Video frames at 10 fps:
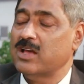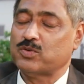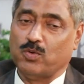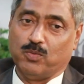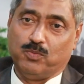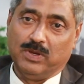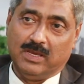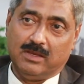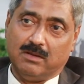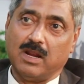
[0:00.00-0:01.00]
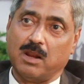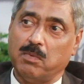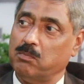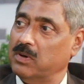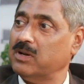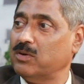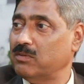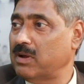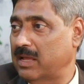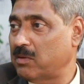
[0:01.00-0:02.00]
So I
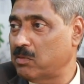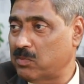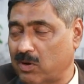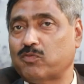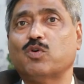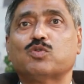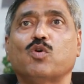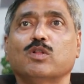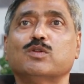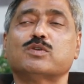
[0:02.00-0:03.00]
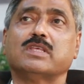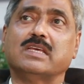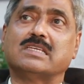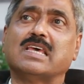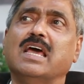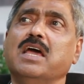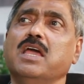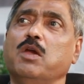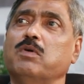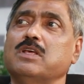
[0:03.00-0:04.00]
remember of course all those things.
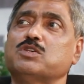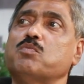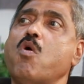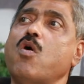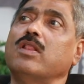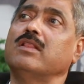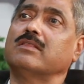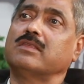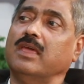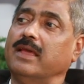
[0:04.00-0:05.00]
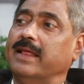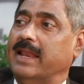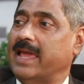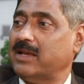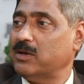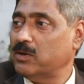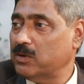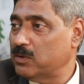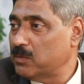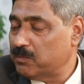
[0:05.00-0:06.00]
Even a small thing like
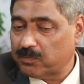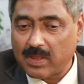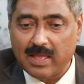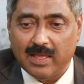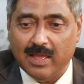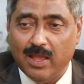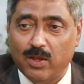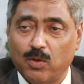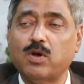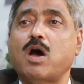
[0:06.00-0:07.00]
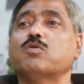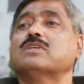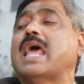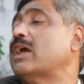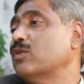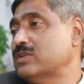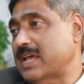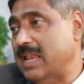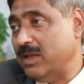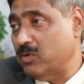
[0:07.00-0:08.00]
you know how
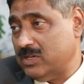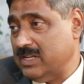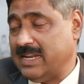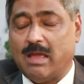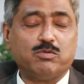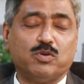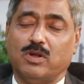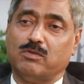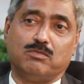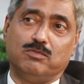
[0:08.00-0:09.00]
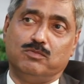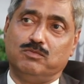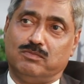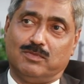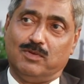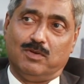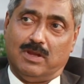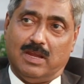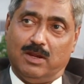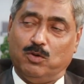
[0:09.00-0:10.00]
cyclostyling was done. I'm sure
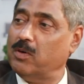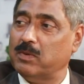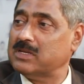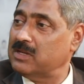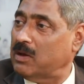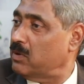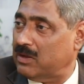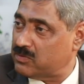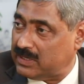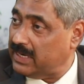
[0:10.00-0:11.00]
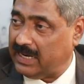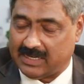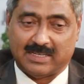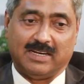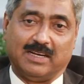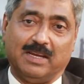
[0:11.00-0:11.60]
you must never have seen it.